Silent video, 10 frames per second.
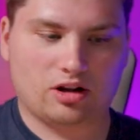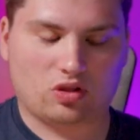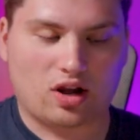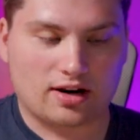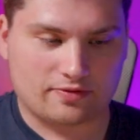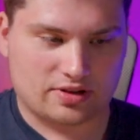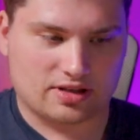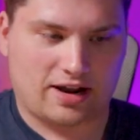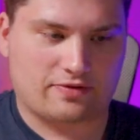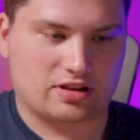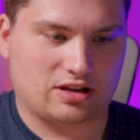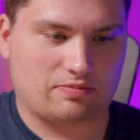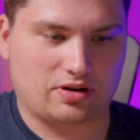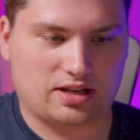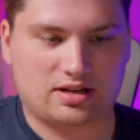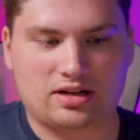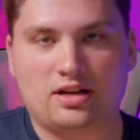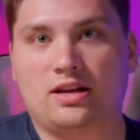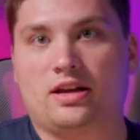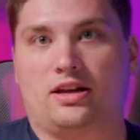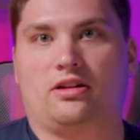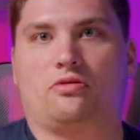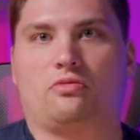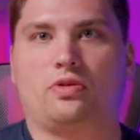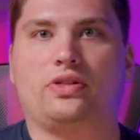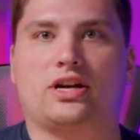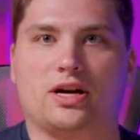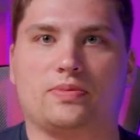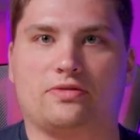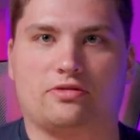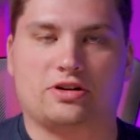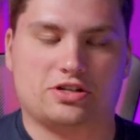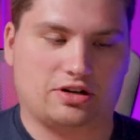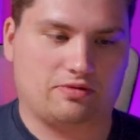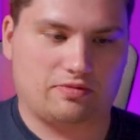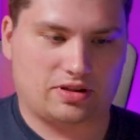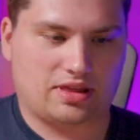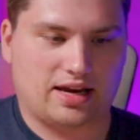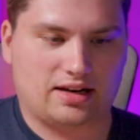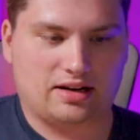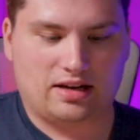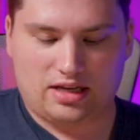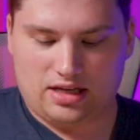a lot of the effort they put in really come to fruition, with that